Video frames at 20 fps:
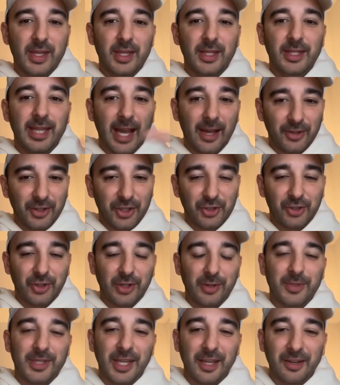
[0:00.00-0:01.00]

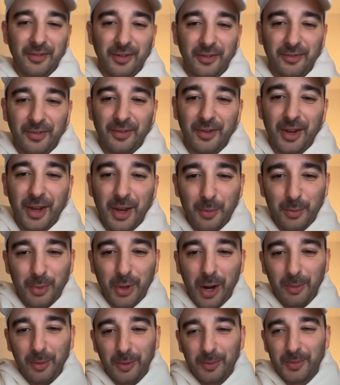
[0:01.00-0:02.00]
downstream set of
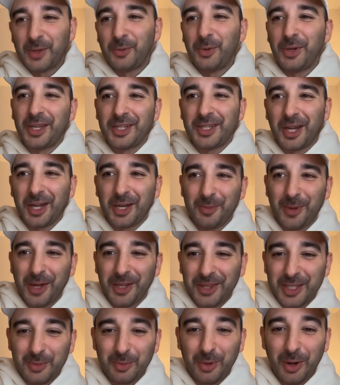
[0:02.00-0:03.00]
problems. And we can talk about
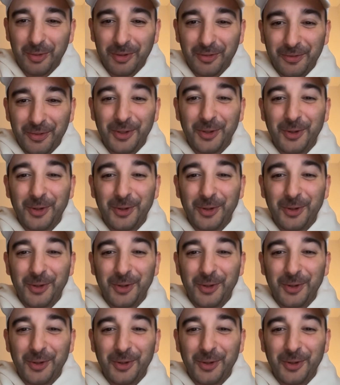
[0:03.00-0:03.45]
this probably for the